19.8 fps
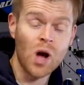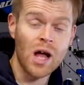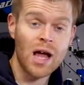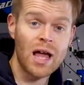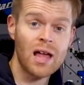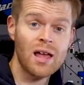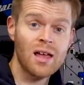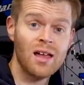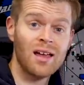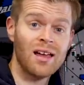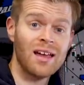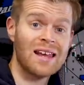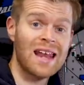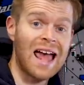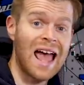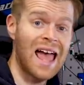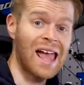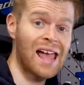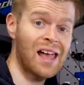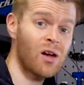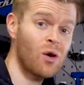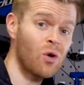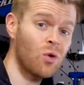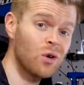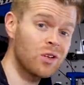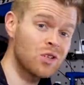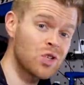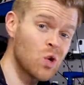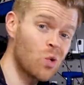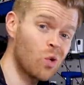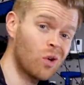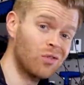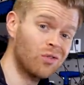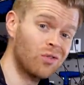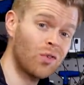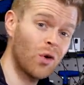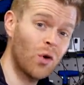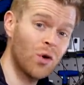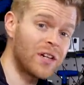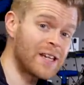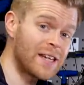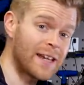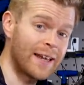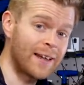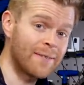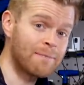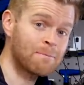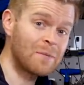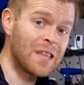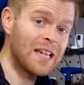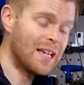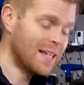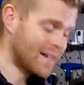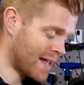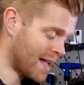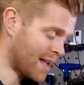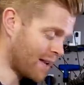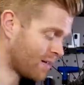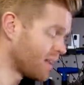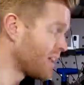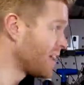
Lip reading: wear and how to avoid it. Now,